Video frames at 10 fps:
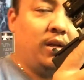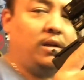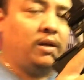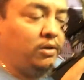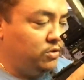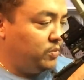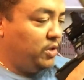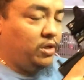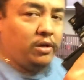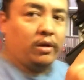allows
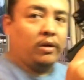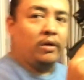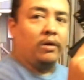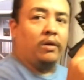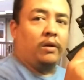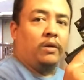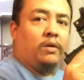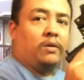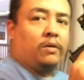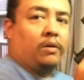me
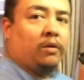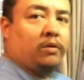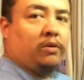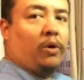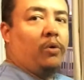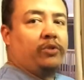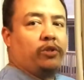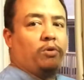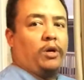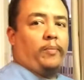to
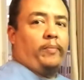holster up.